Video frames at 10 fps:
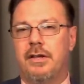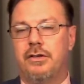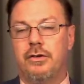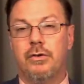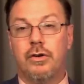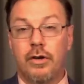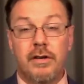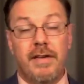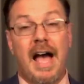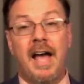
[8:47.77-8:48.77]
that you
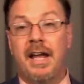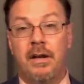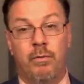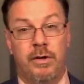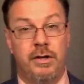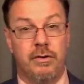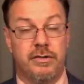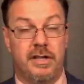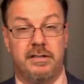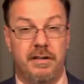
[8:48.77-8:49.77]
could have had it when you
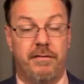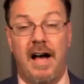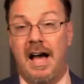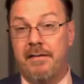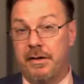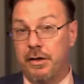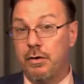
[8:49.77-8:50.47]
were 65